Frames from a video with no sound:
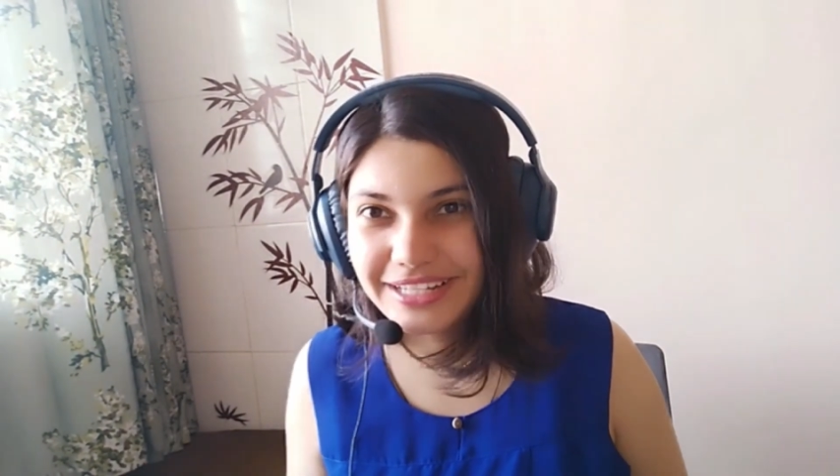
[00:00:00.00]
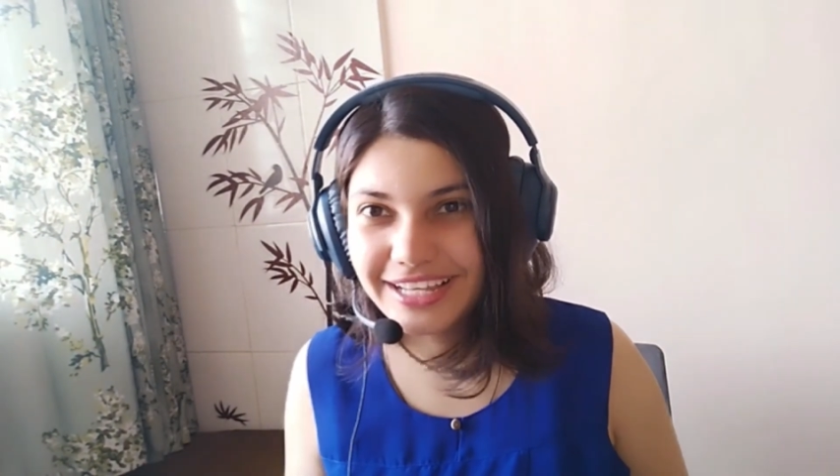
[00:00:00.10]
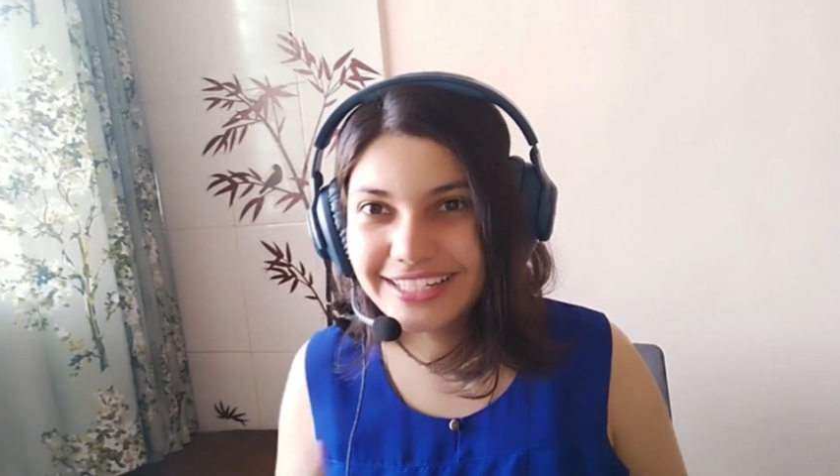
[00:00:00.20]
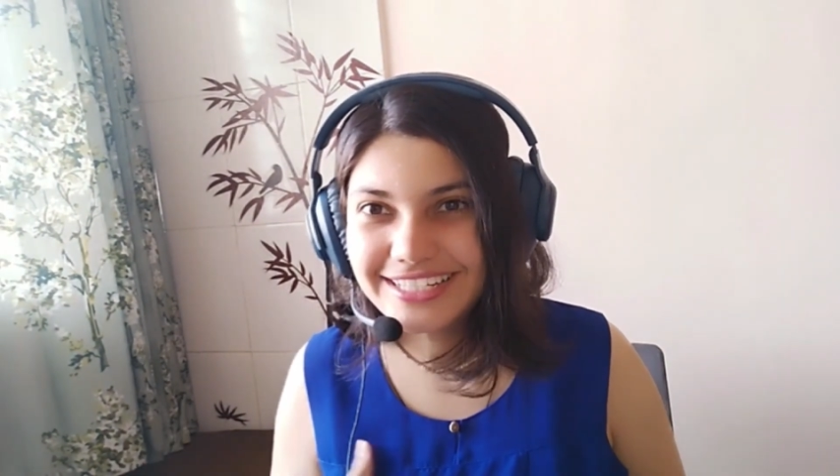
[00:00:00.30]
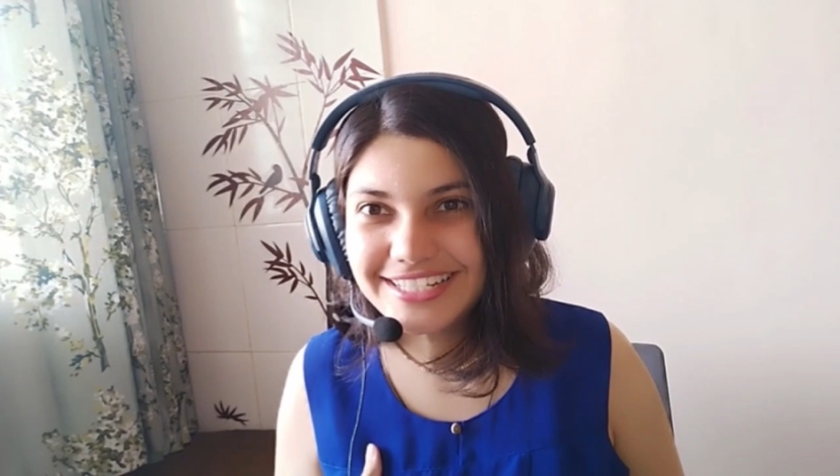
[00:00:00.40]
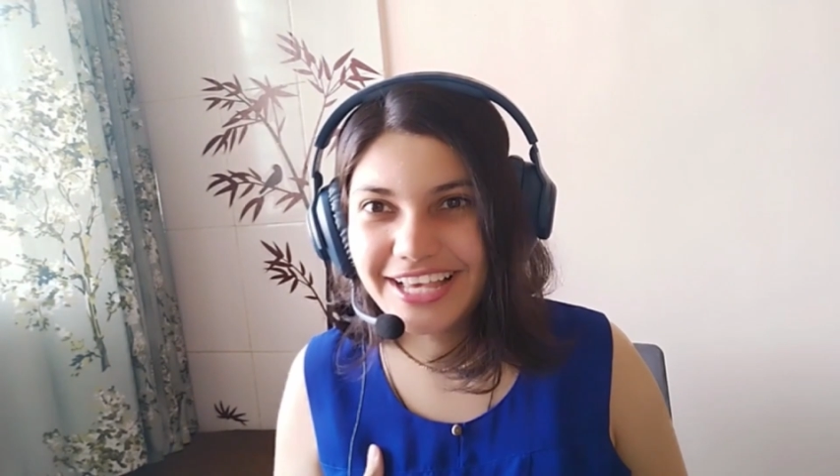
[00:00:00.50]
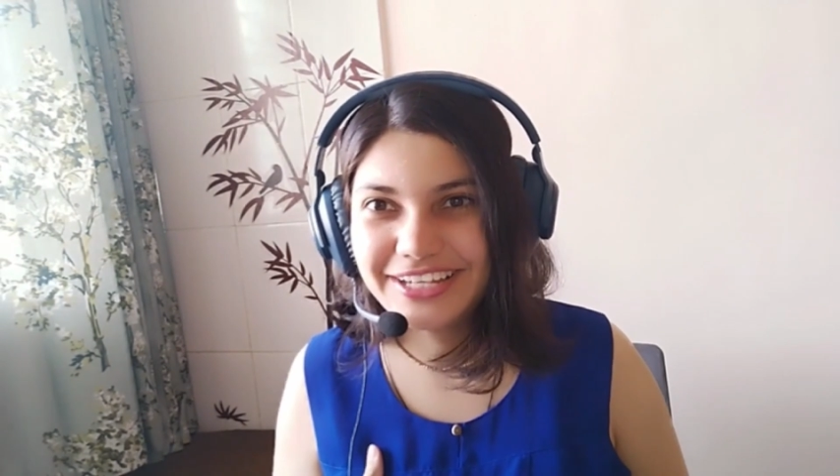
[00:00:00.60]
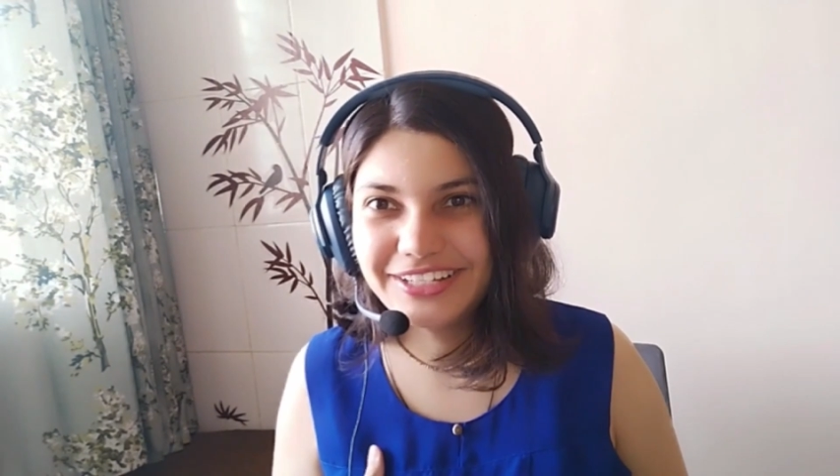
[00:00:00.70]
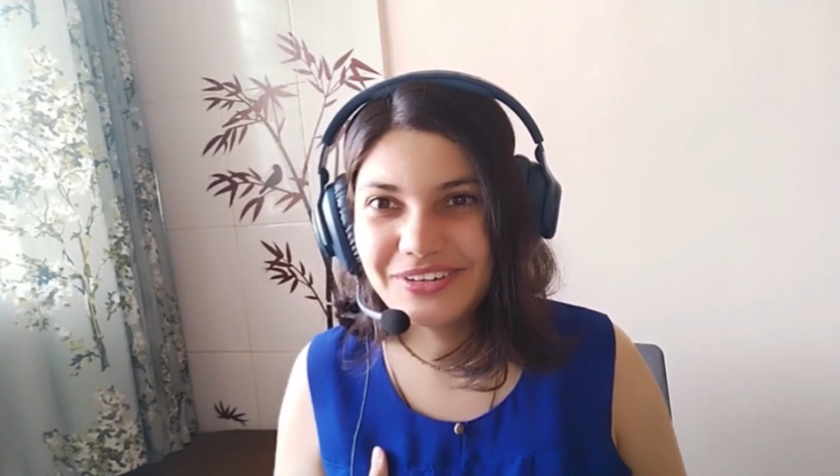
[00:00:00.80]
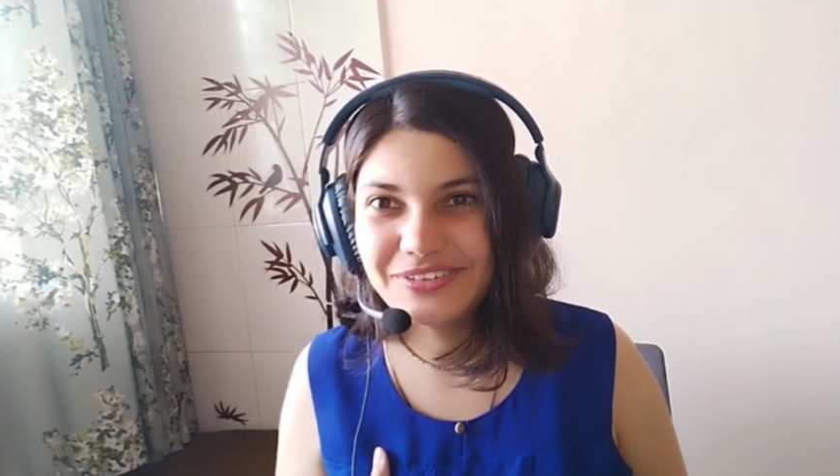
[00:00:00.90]
I'm
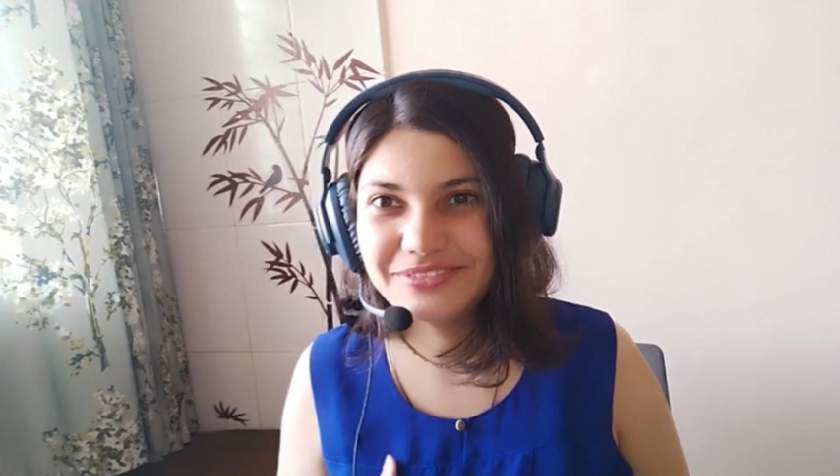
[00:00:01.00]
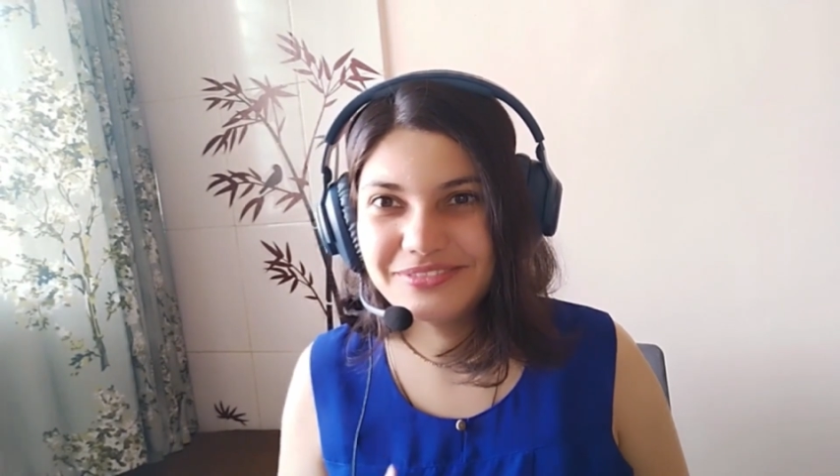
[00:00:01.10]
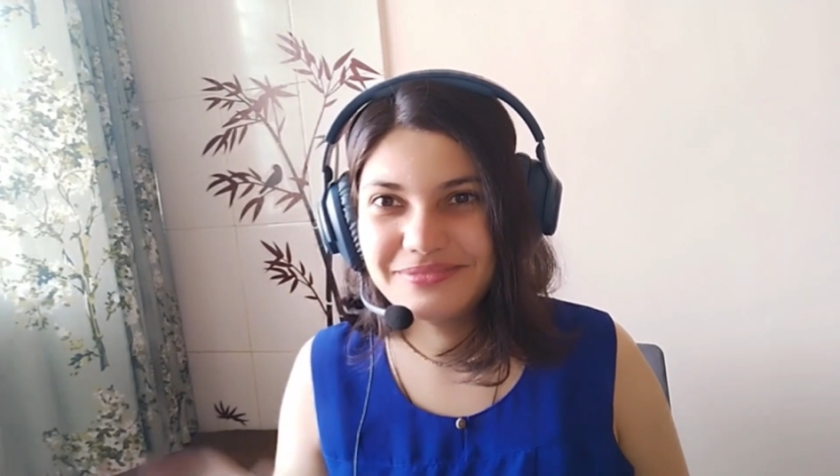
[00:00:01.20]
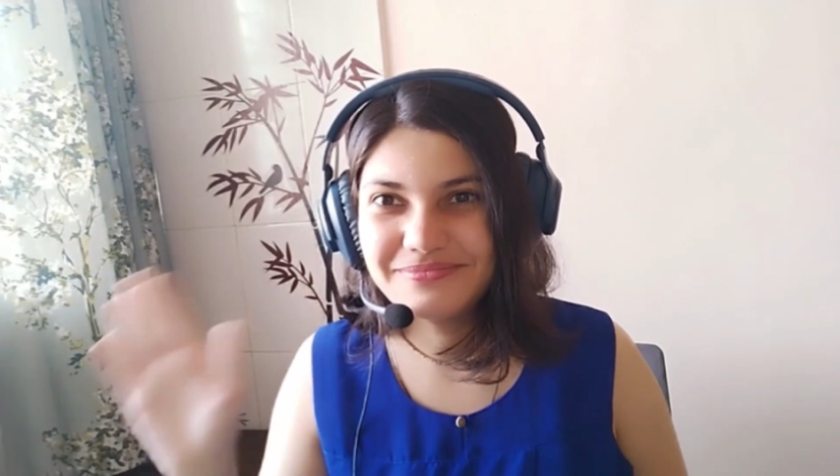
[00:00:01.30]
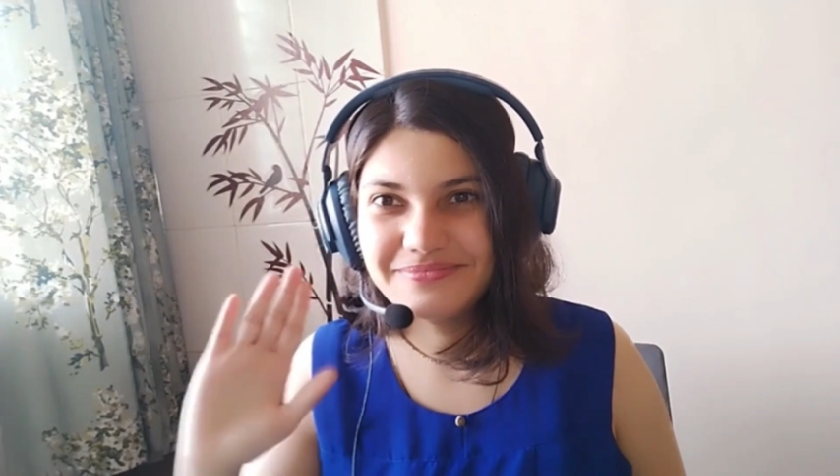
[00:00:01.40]
Manali signing off.